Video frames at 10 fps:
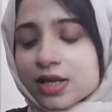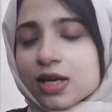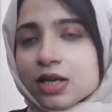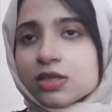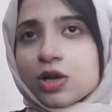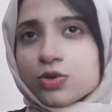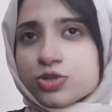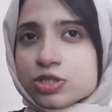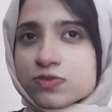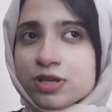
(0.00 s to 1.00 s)
The
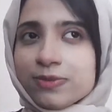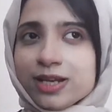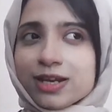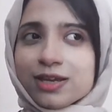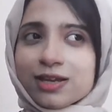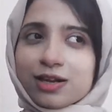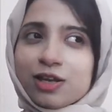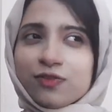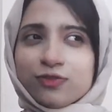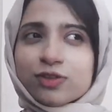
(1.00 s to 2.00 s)
questions will be like
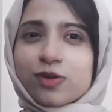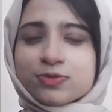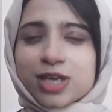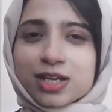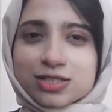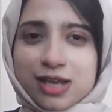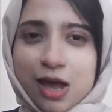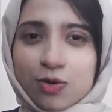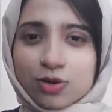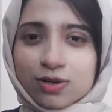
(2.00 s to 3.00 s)
if the website is
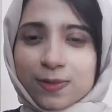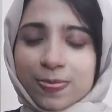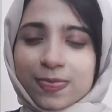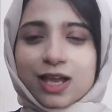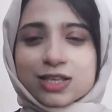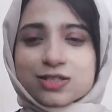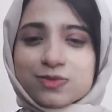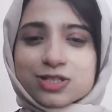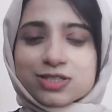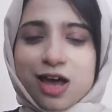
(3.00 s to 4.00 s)
down, the
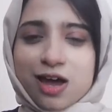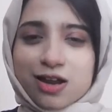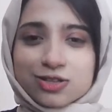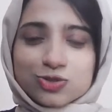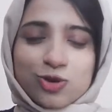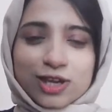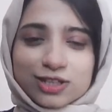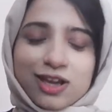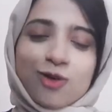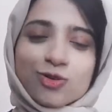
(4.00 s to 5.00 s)
customers are so
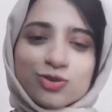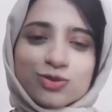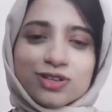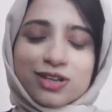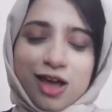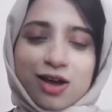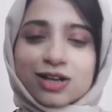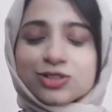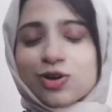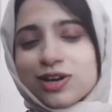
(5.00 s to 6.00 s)
hectic, how you will
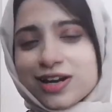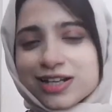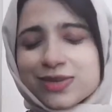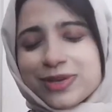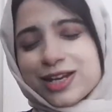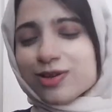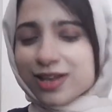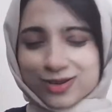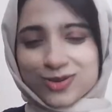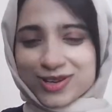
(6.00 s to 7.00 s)
uh, tolerate them and all
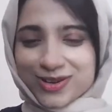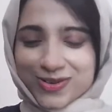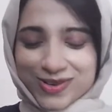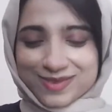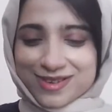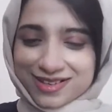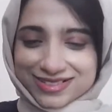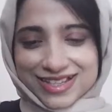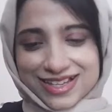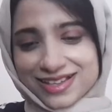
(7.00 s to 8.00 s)
and all. And all blah
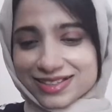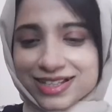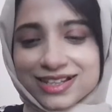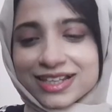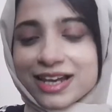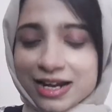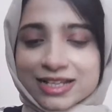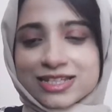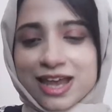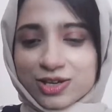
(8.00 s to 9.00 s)
they'll they'll
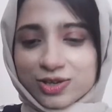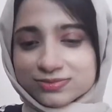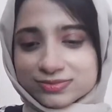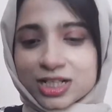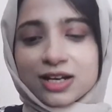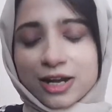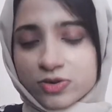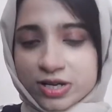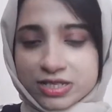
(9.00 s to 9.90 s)
understand you they'll try all to right.